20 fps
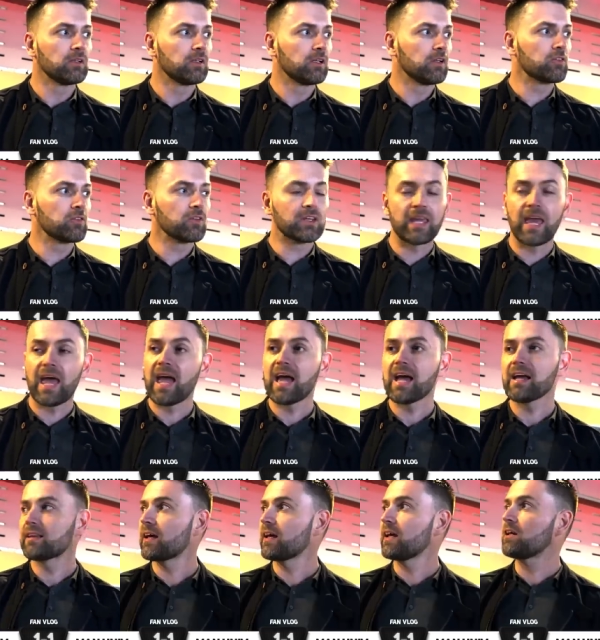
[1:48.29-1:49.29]
He doesn't
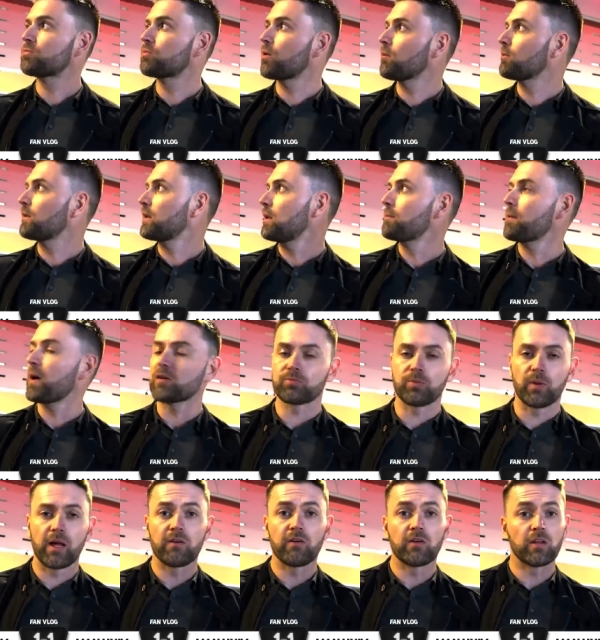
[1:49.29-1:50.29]
care that he's probably the best
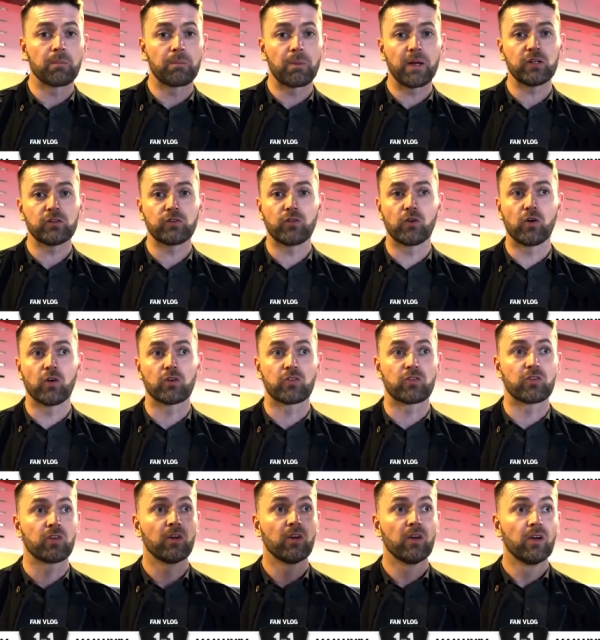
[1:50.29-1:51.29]
player on the pitch for
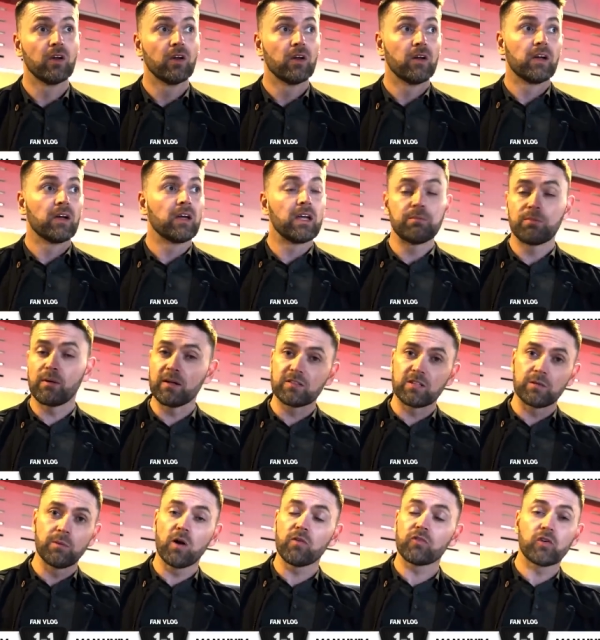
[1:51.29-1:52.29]
us. He brings
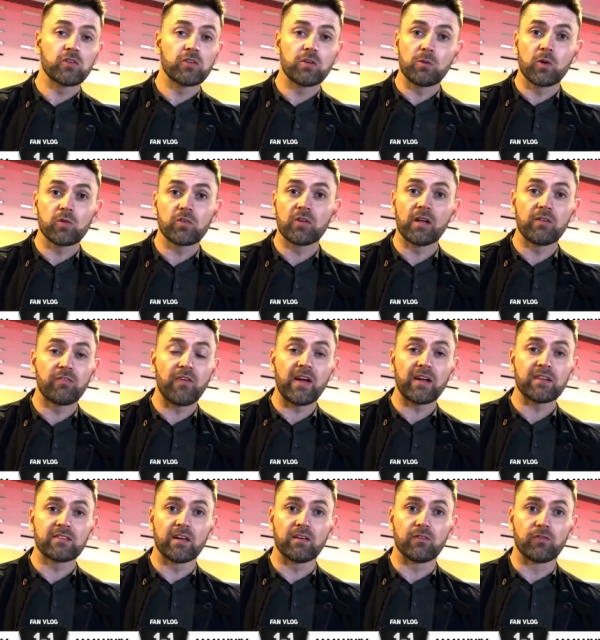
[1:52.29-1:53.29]
him off because he wasn't
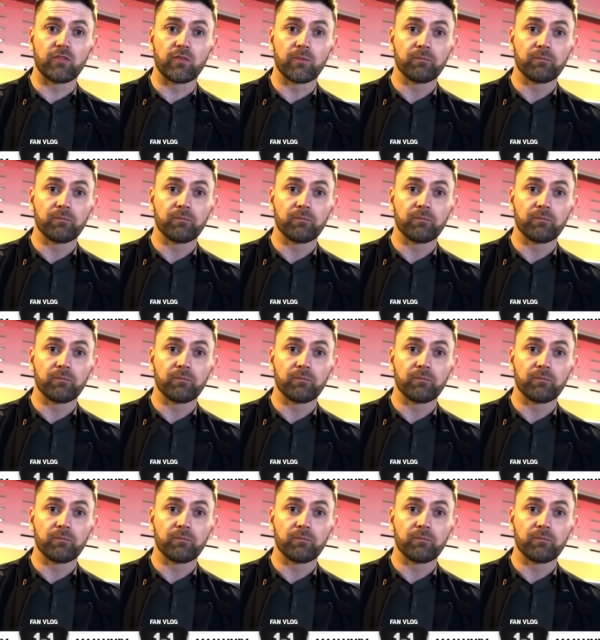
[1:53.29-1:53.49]
effective.